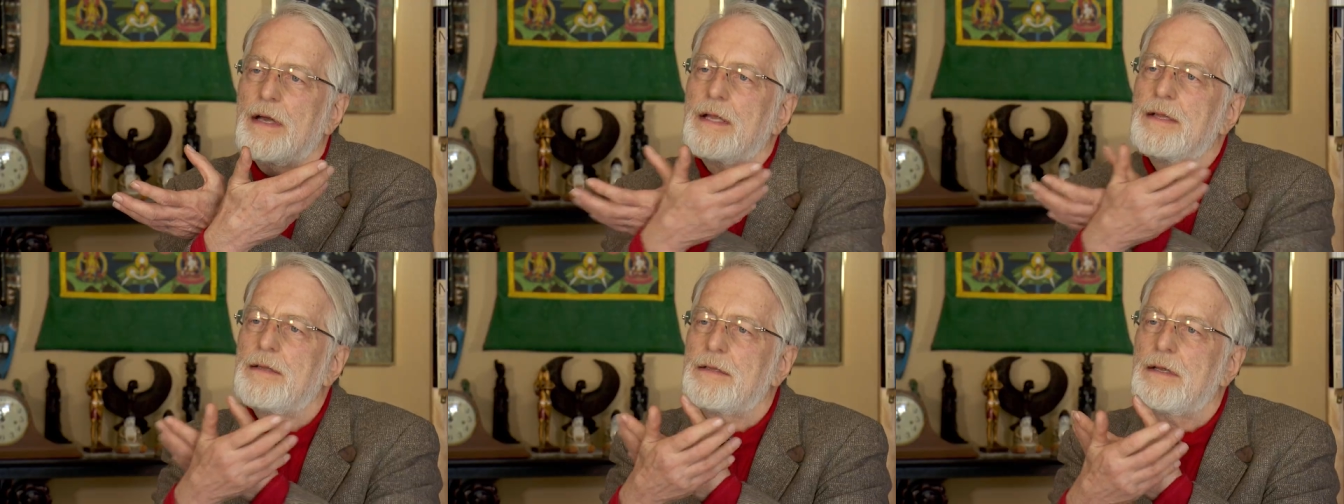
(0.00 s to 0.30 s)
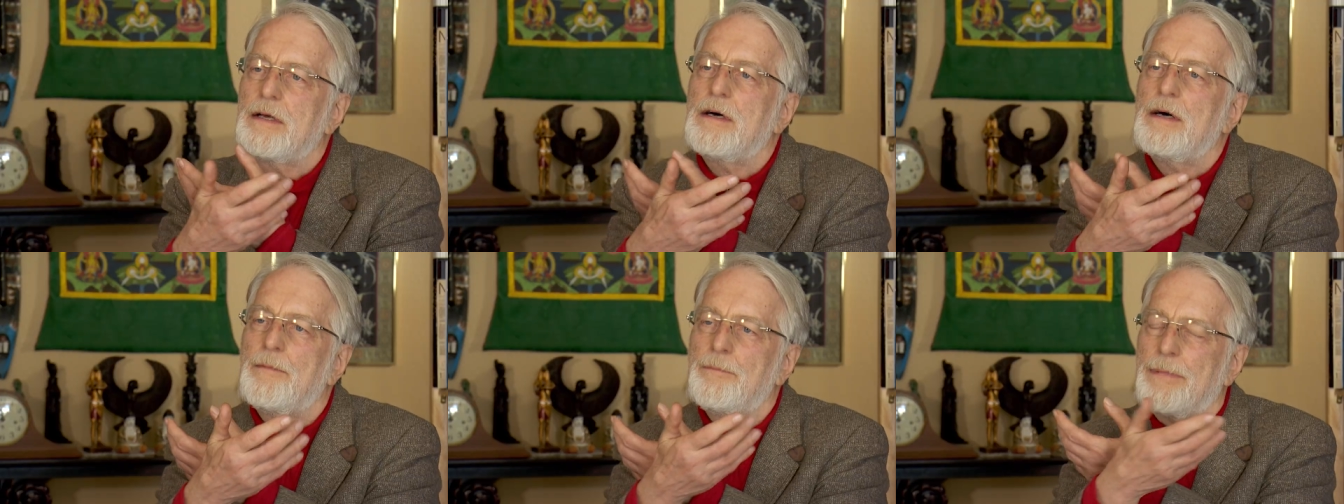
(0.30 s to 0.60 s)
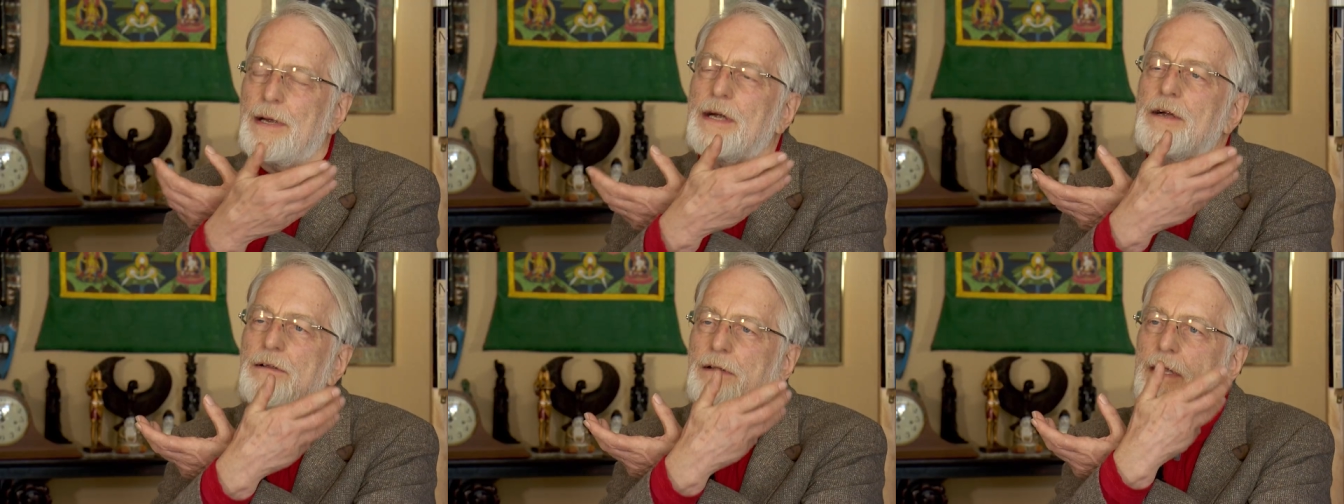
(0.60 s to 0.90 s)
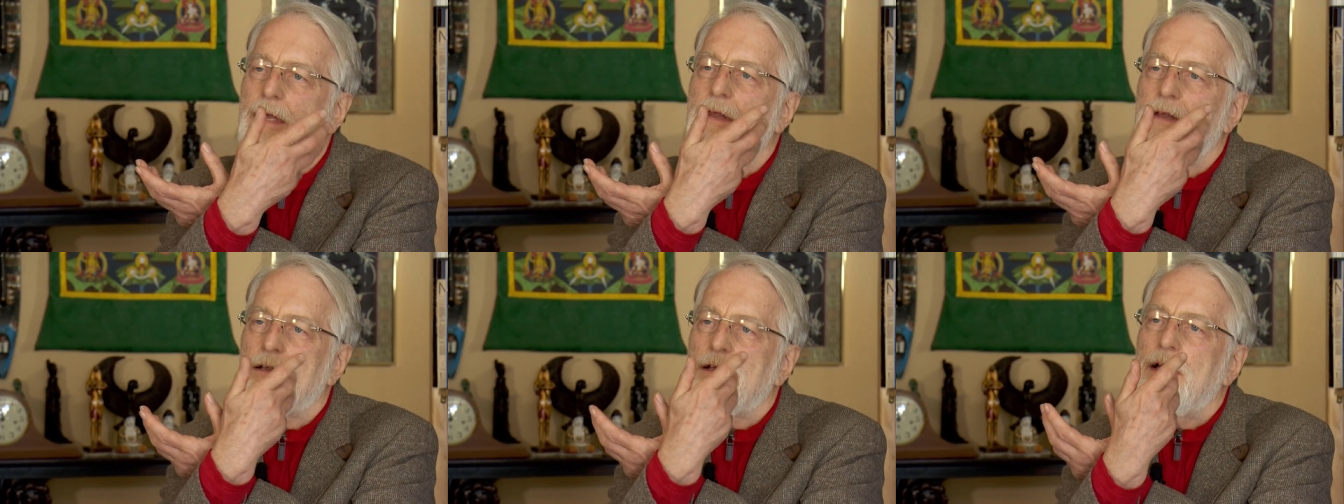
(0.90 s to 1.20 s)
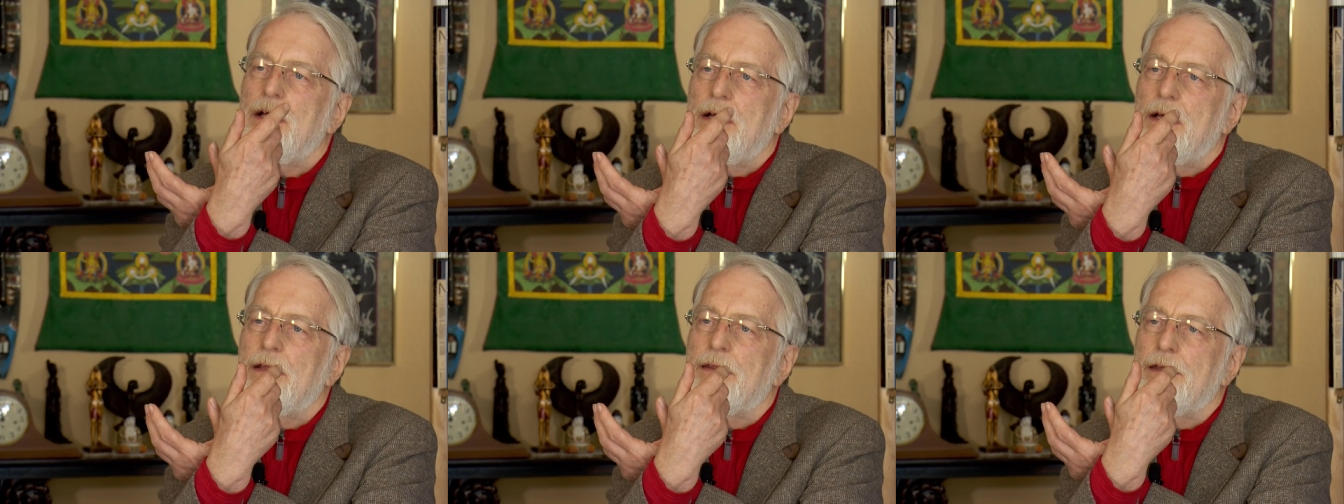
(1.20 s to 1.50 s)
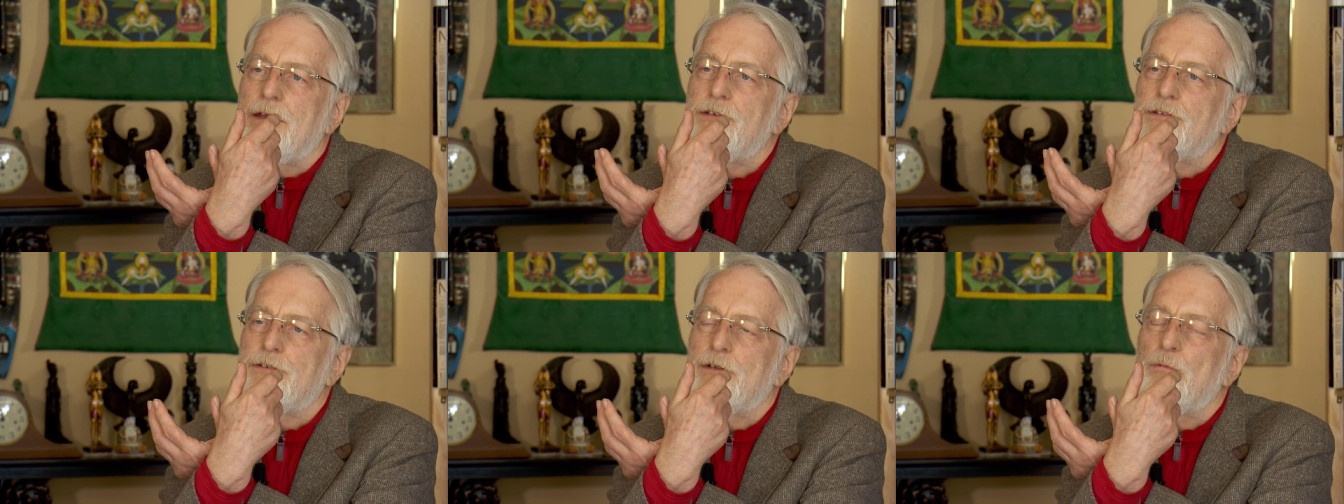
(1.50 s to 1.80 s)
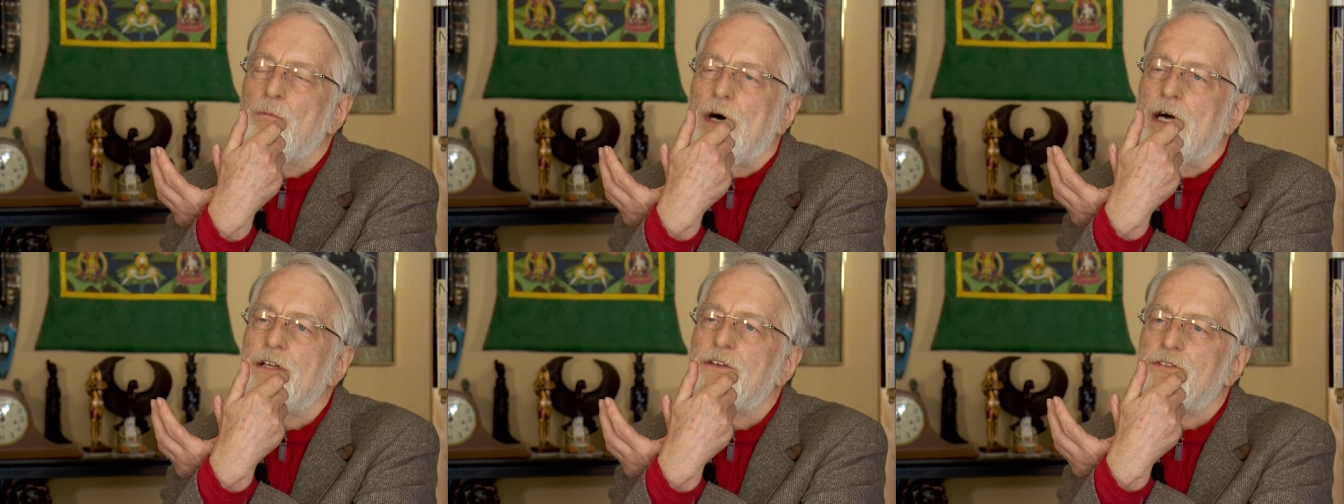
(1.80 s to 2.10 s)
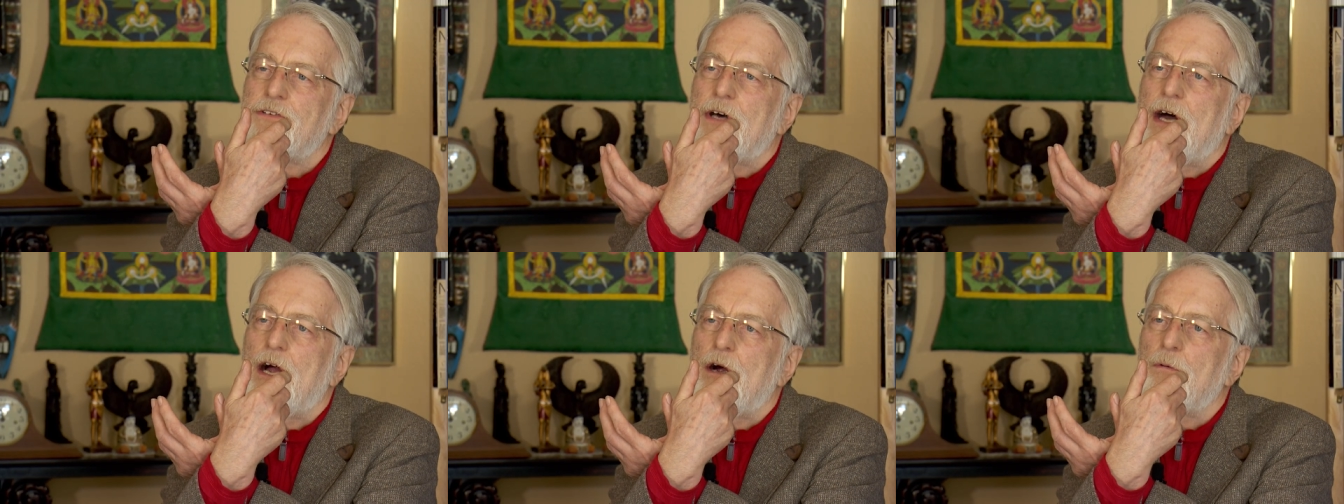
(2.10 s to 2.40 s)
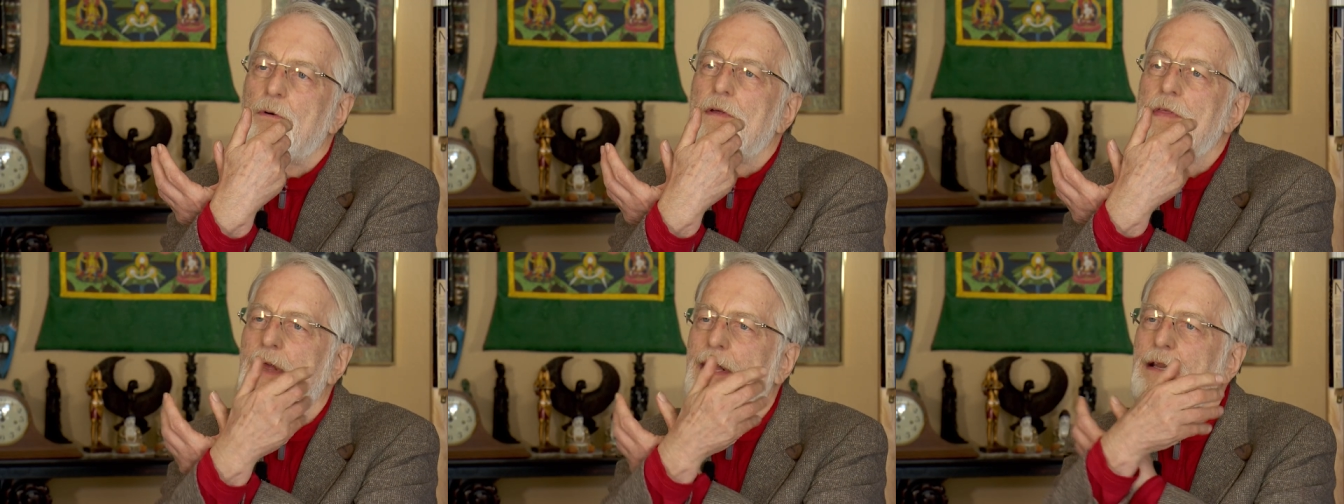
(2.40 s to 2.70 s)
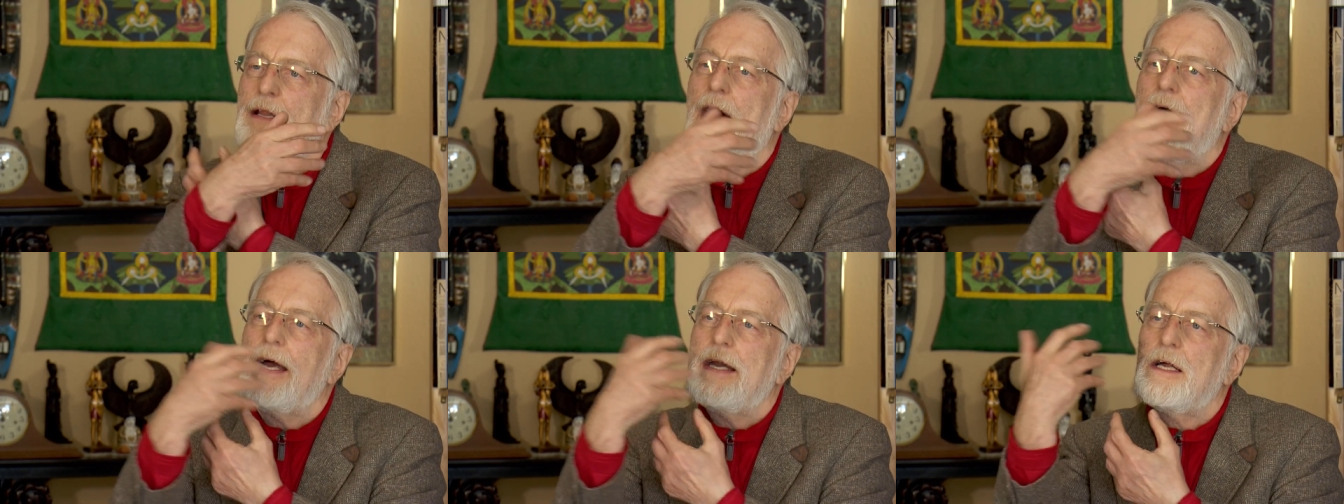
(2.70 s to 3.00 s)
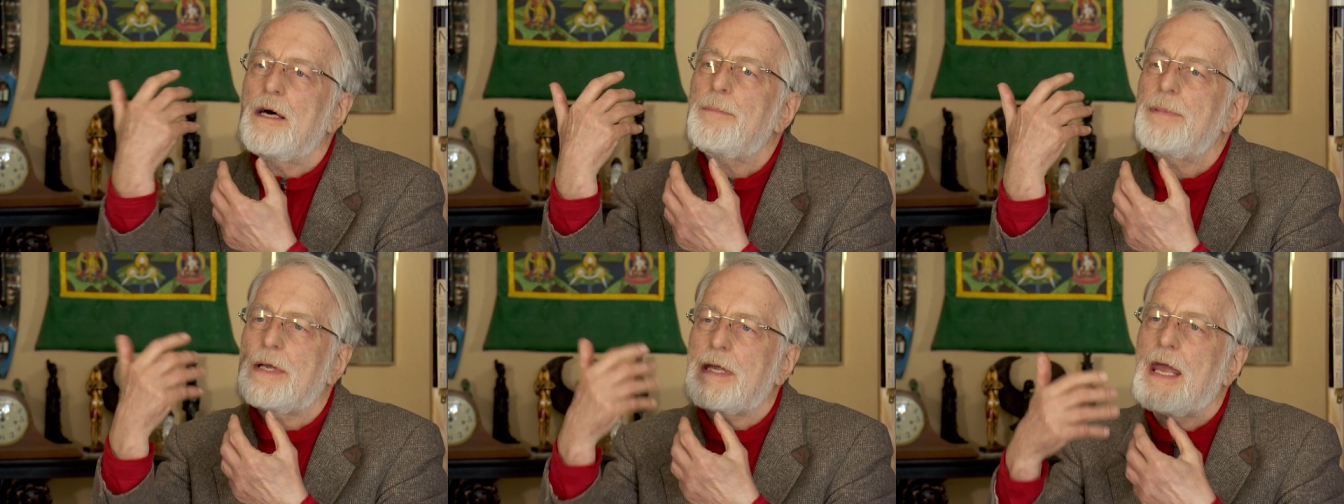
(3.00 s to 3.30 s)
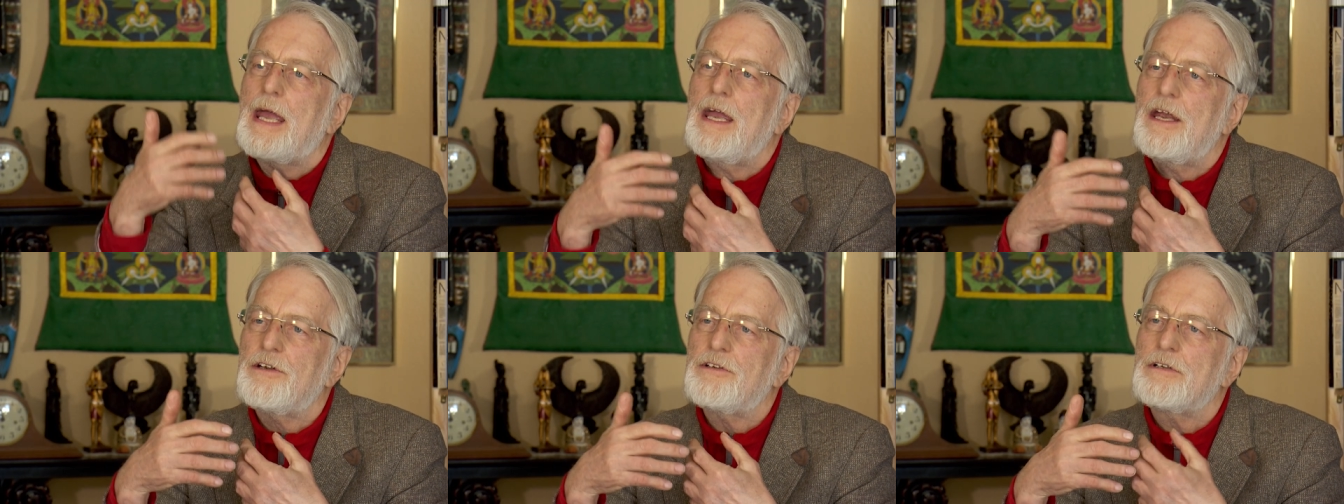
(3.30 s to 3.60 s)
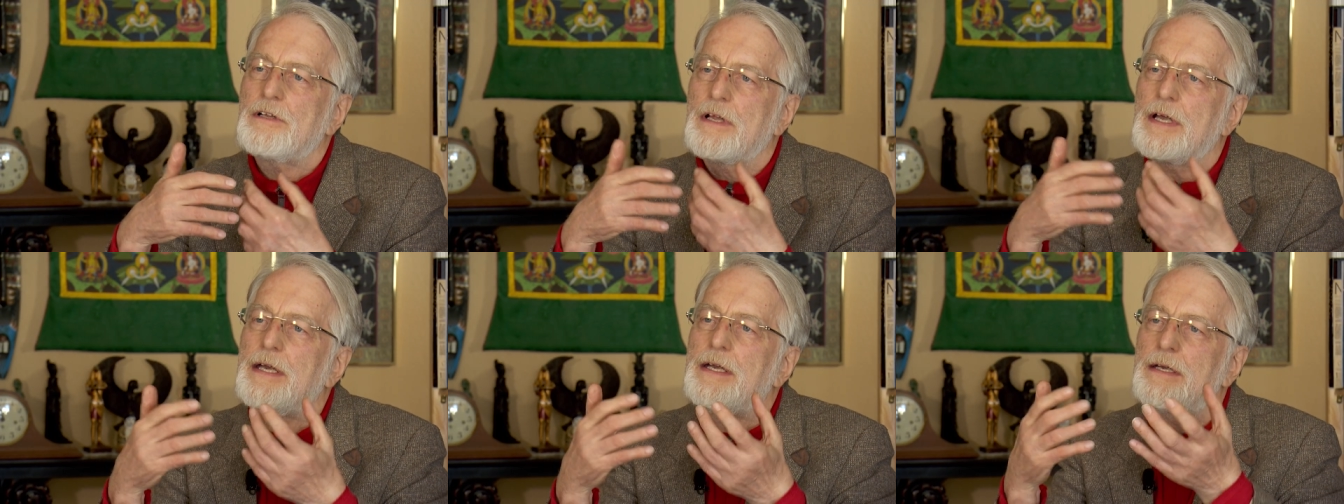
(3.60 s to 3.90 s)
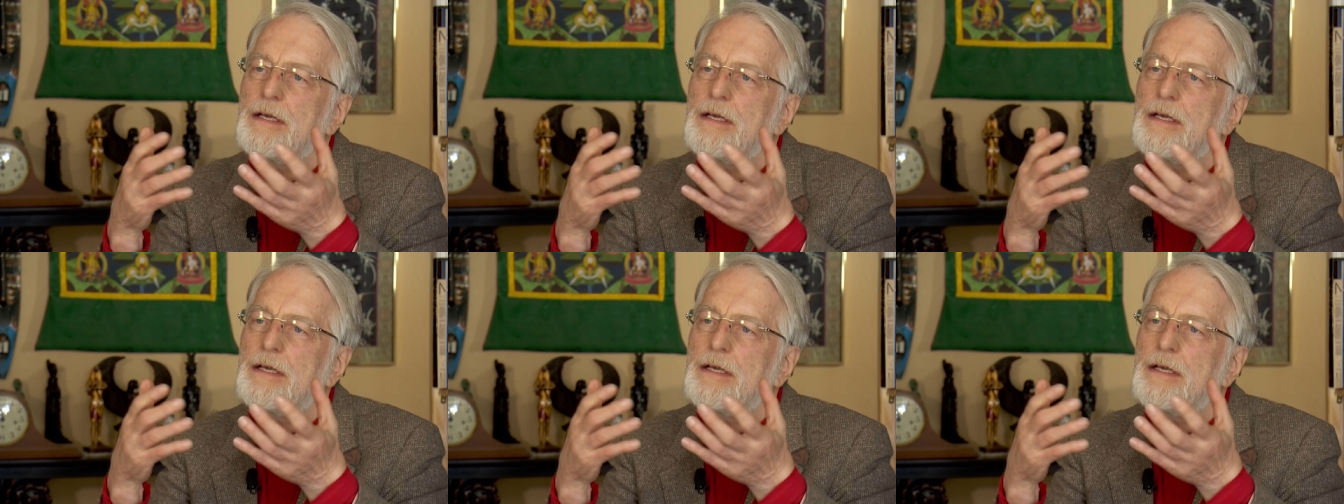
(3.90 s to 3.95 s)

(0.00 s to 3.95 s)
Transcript: and uh, apparently this is the one star where they line up occasionally,